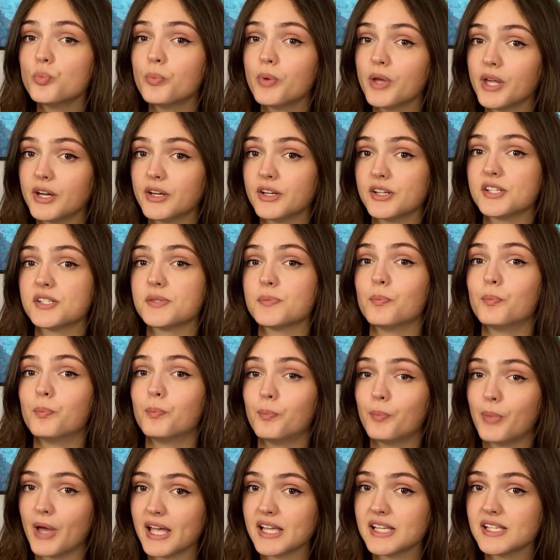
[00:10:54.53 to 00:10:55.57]
pairs
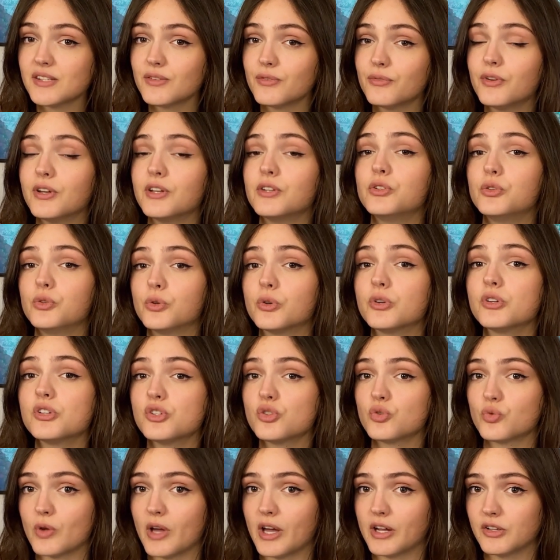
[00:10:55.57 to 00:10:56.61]
best fit your
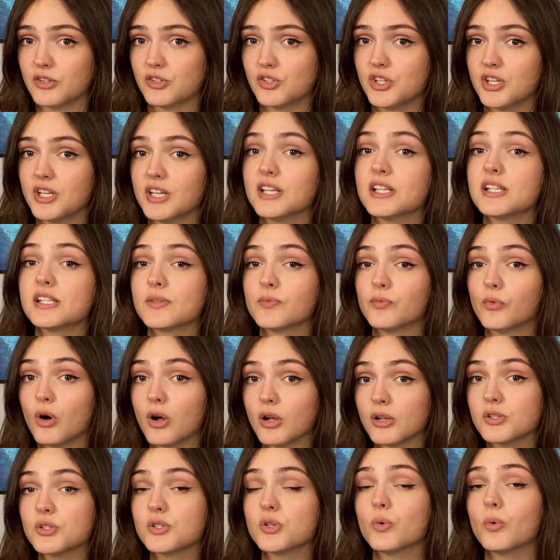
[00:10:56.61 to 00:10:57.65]
strategy is
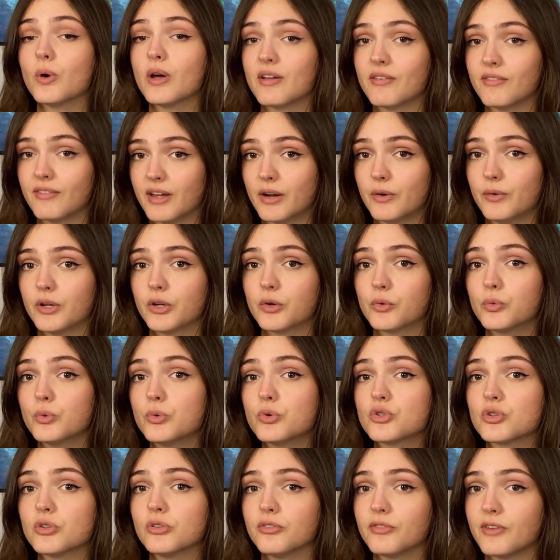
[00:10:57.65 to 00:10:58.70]
also a very
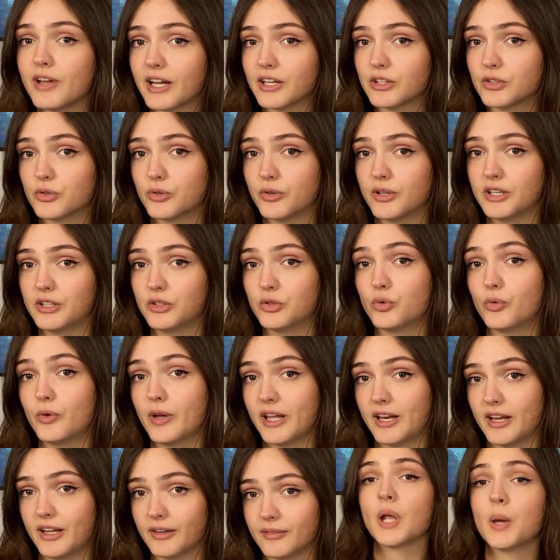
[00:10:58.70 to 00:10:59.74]
crucial factor in
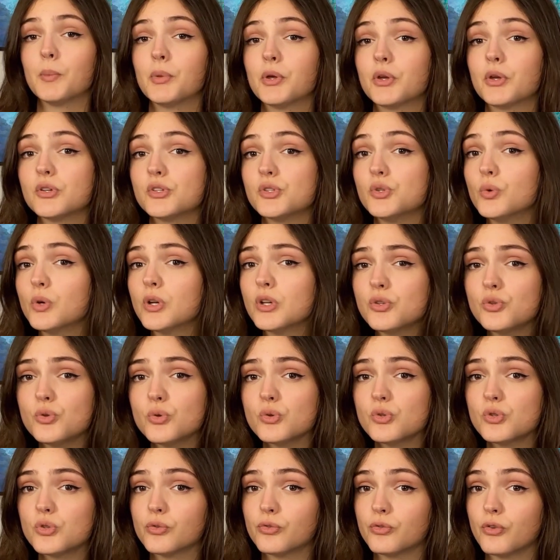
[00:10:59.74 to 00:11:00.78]
trading, because you can choose
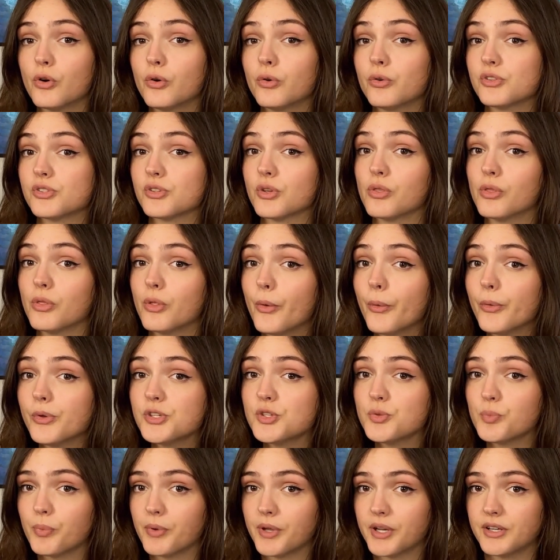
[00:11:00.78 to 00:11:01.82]
to focus on those
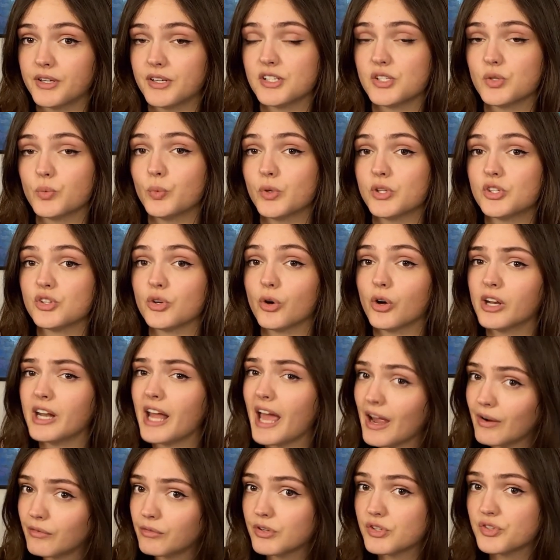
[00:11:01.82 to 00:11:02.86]
pairs which on
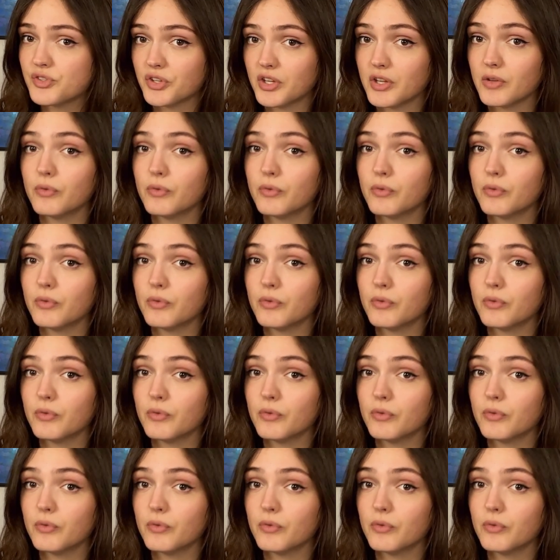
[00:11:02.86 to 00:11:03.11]
average give